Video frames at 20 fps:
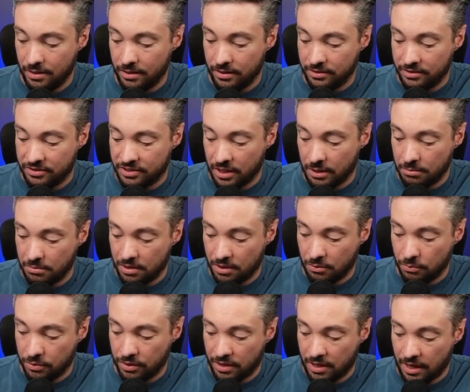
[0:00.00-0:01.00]
Same thing
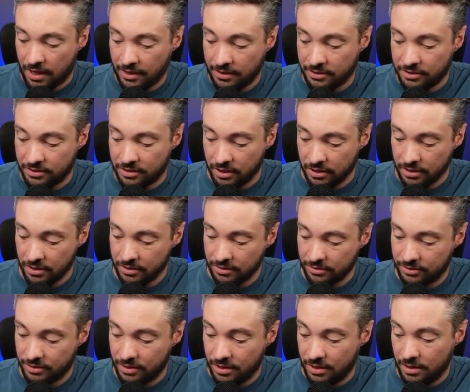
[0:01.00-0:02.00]
with case
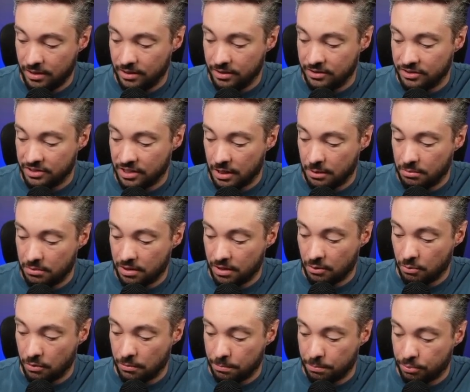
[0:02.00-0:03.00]
studies. Same thing
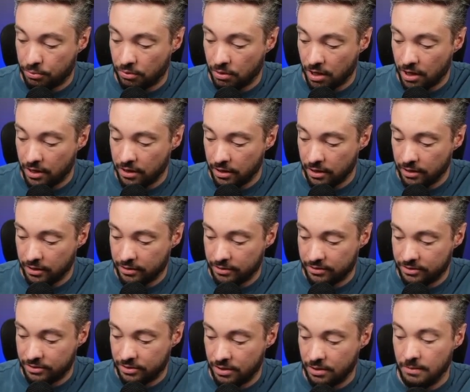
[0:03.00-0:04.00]
with
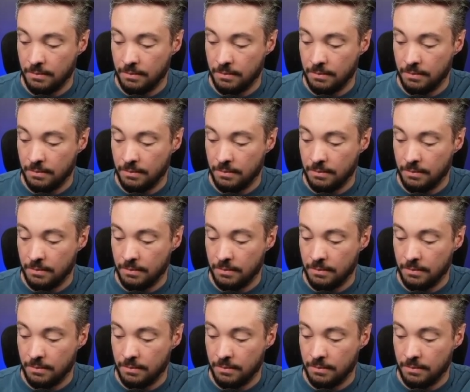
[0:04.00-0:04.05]
products.